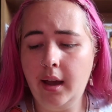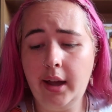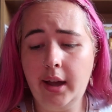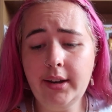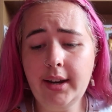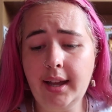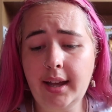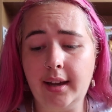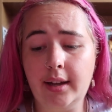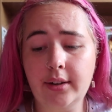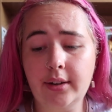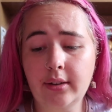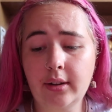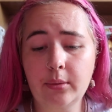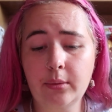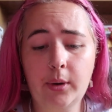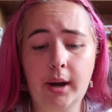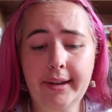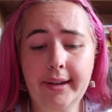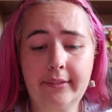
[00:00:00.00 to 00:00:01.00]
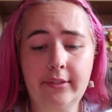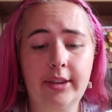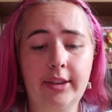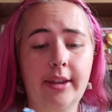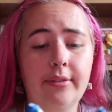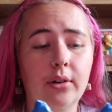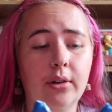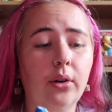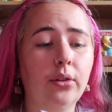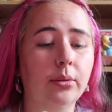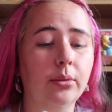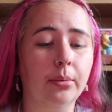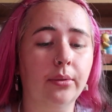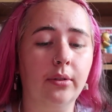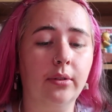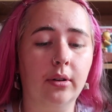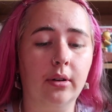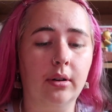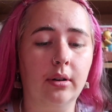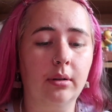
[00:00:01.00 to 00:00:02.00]
And yeah, I don't know why I've never got them
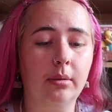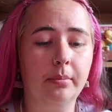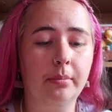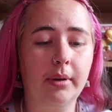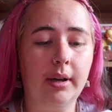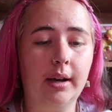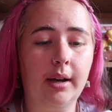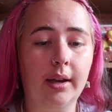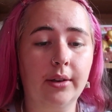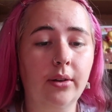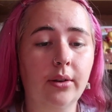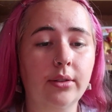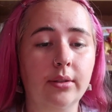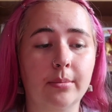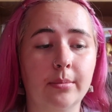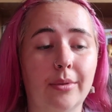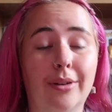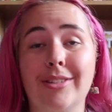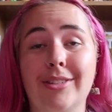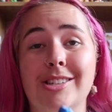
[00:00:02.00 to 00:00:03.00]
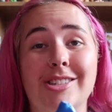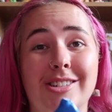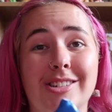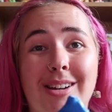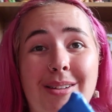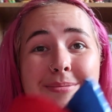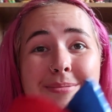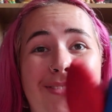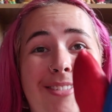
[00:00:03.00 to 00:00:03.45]
before, but I got them on this trip.